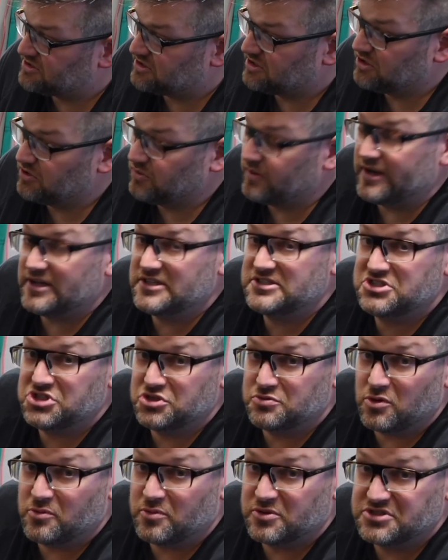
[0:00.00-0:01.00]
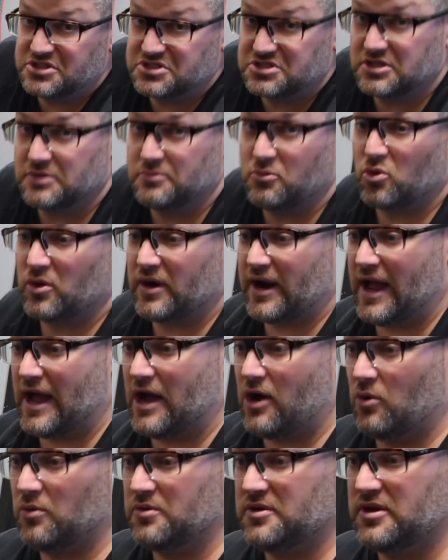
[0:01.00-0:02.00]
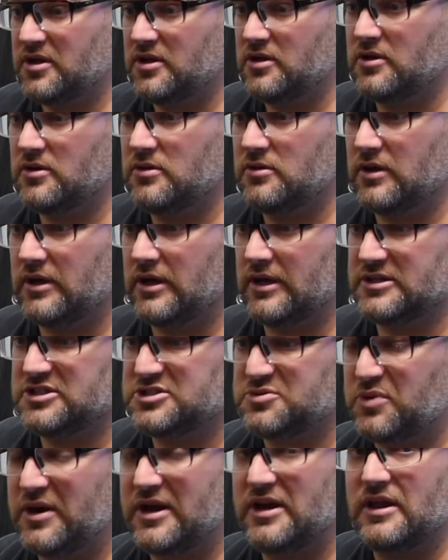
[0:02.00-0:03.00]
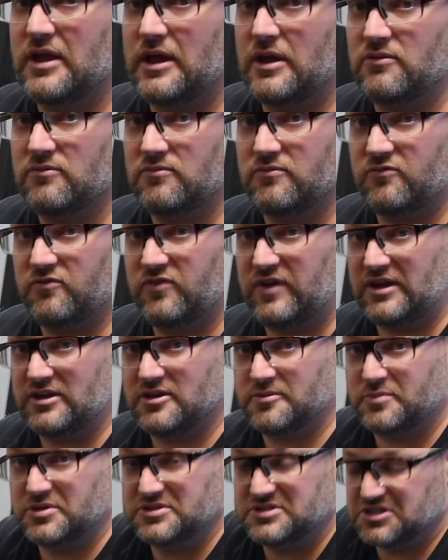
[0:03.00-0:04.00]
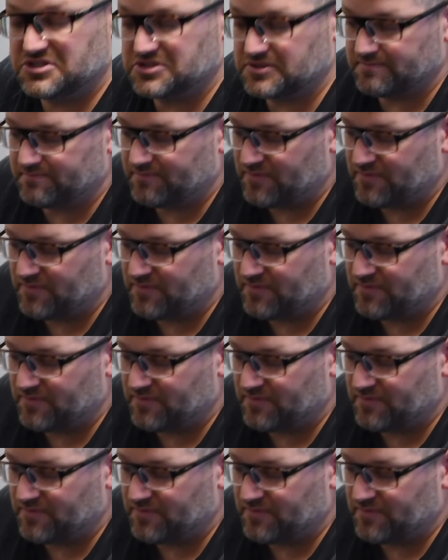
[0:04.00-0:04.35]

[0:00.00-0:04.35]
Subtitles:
to do a sumo position, a more out spread feet position.